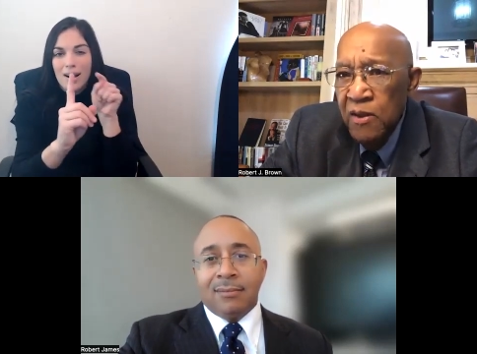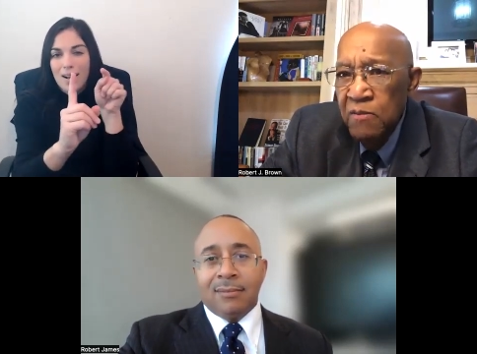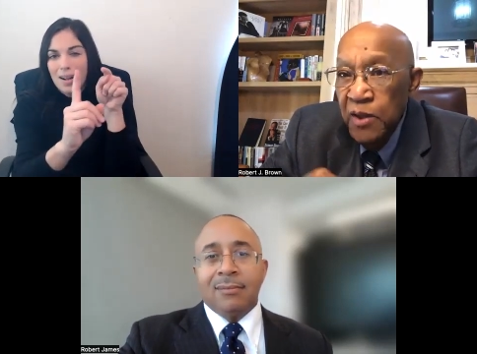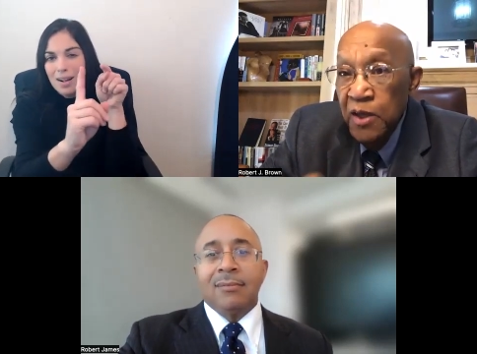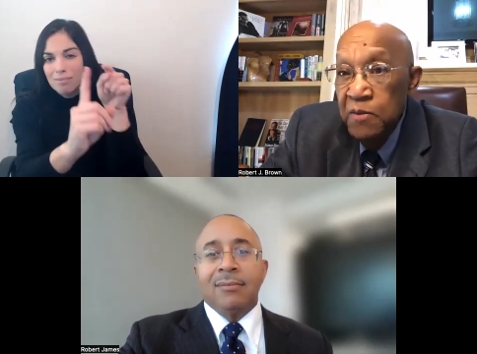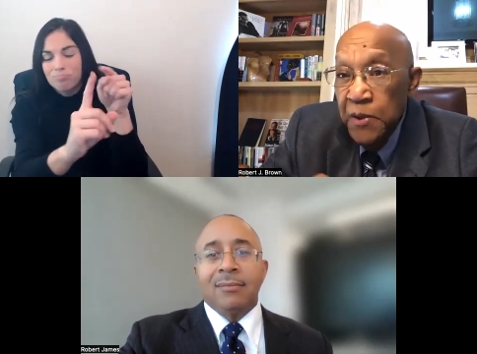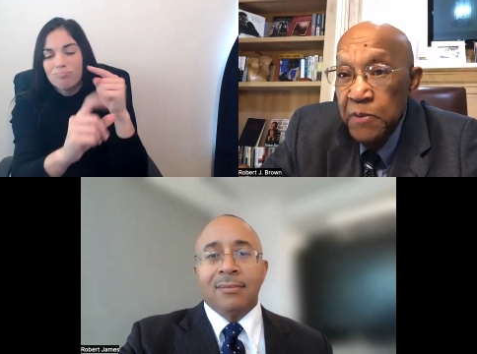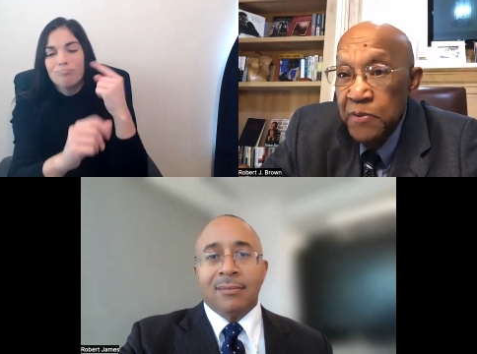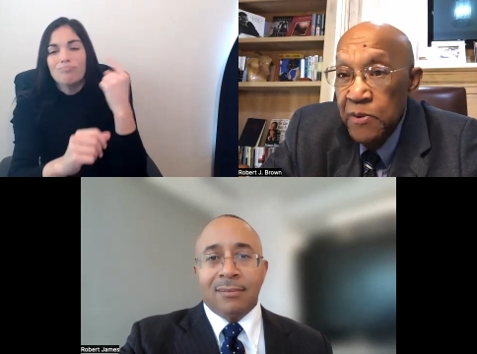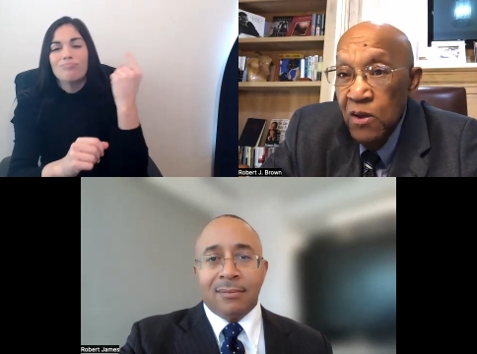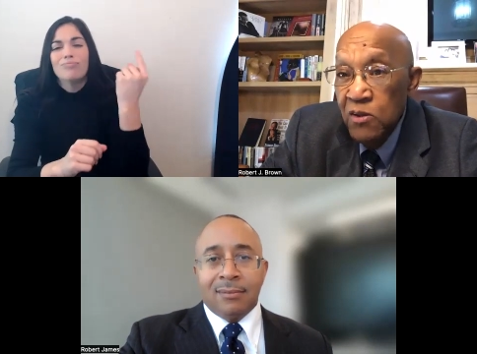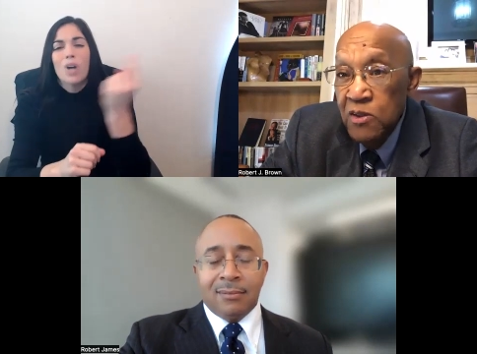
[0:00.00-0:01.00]
Speaker 1: Many
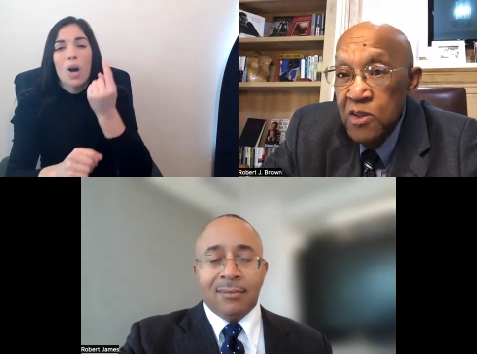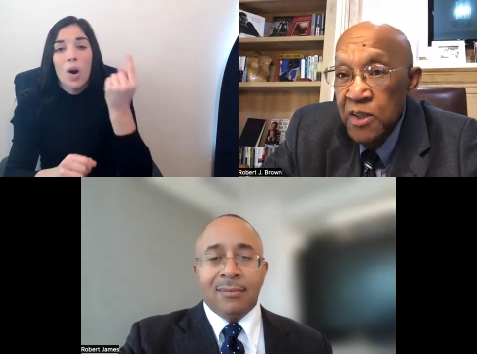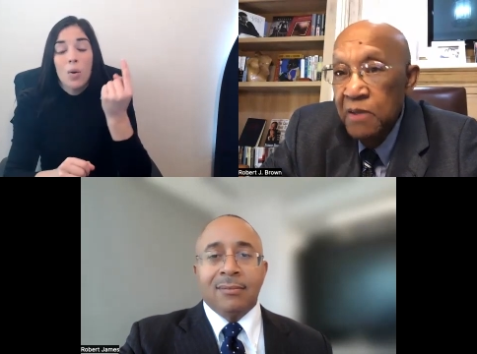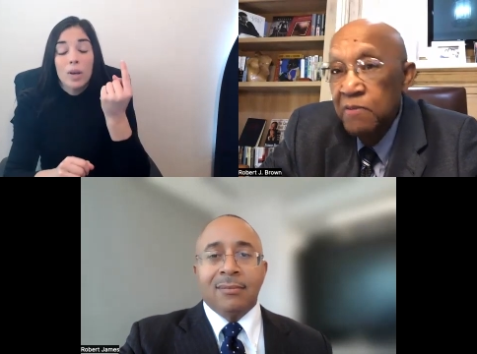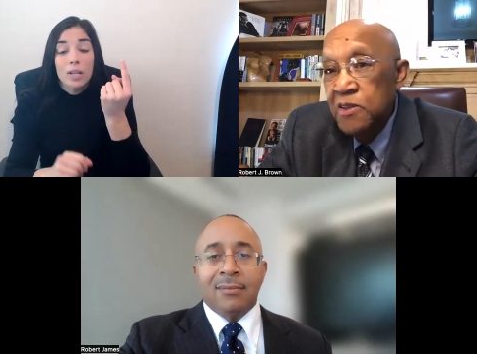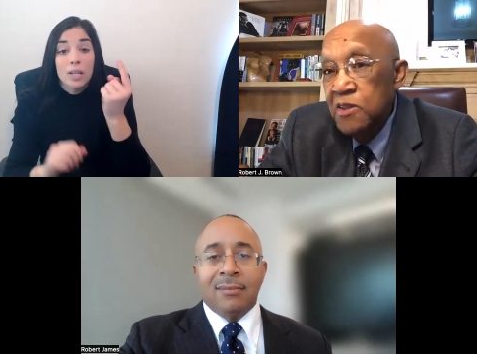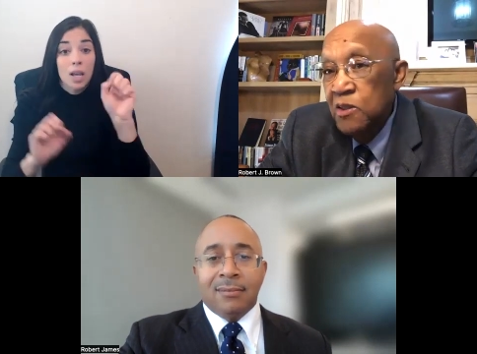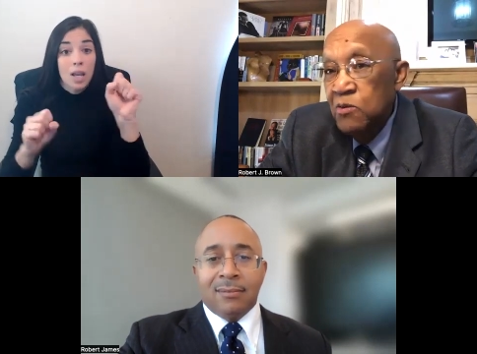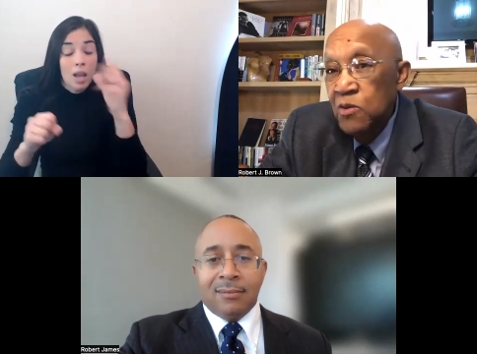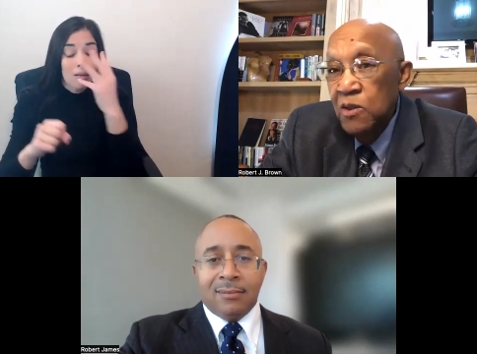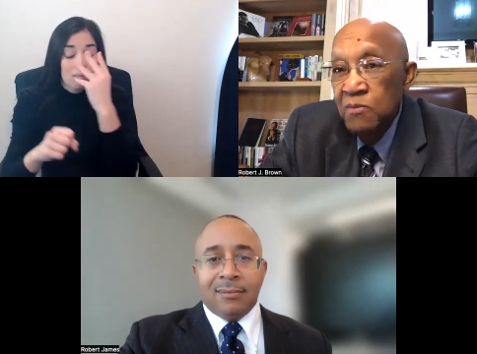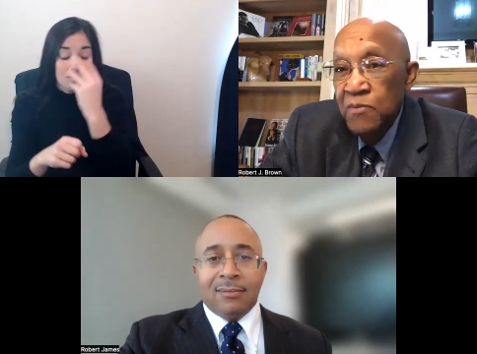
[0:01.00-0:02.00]
people go to sleep. They say,
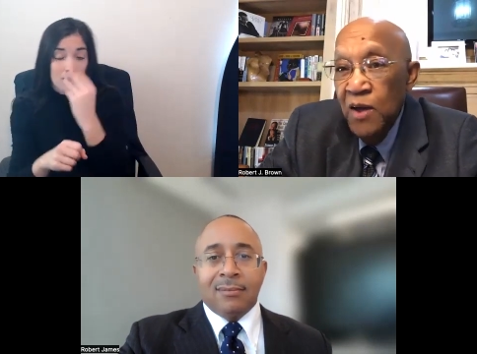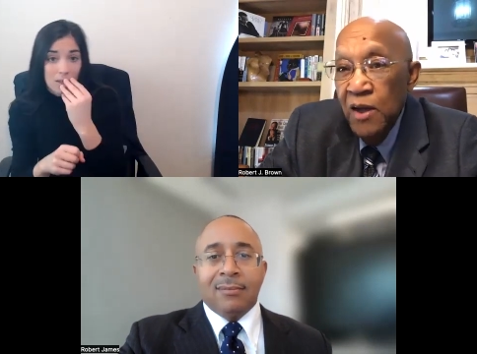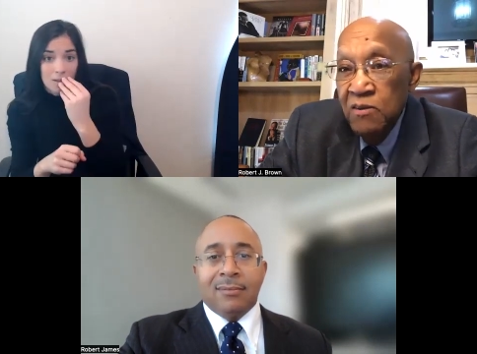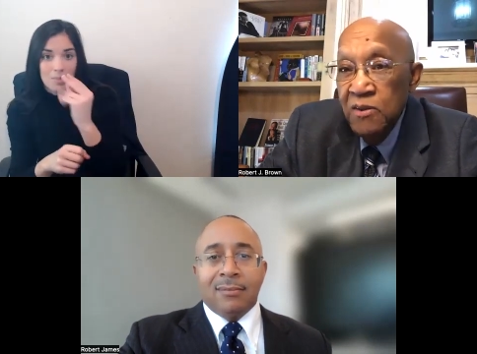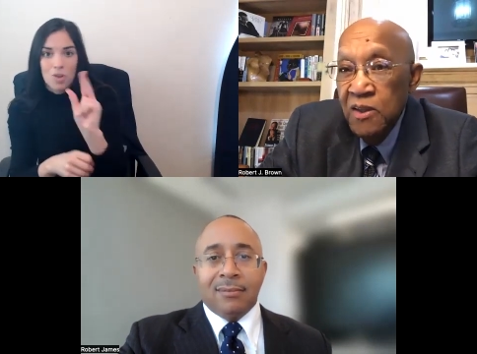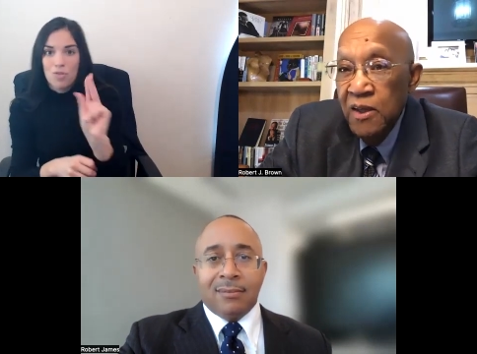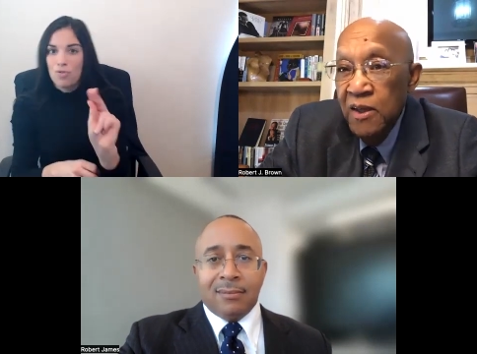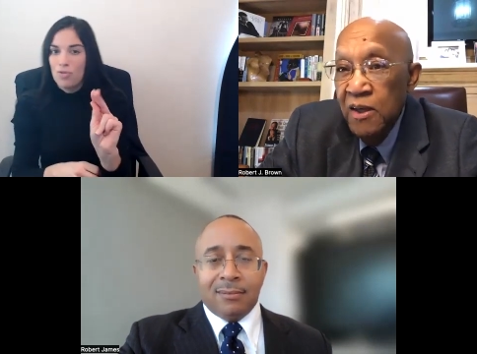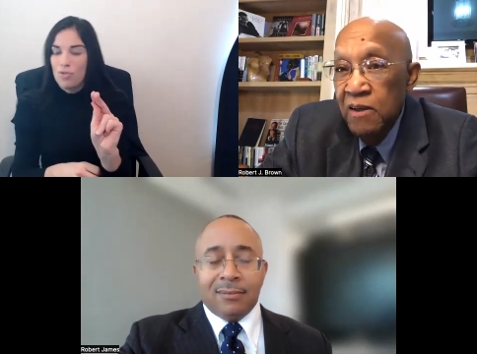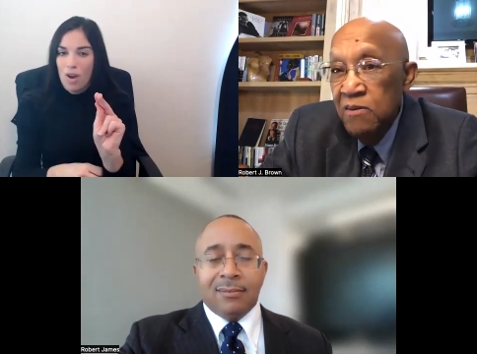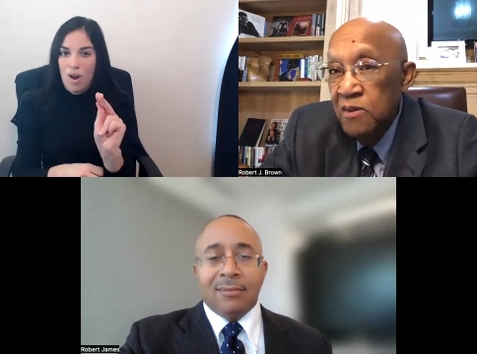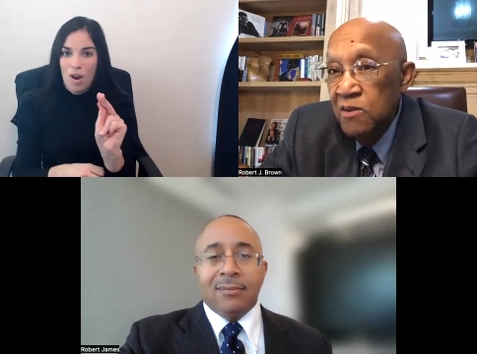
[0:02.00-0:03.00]
well, Martin Luther King,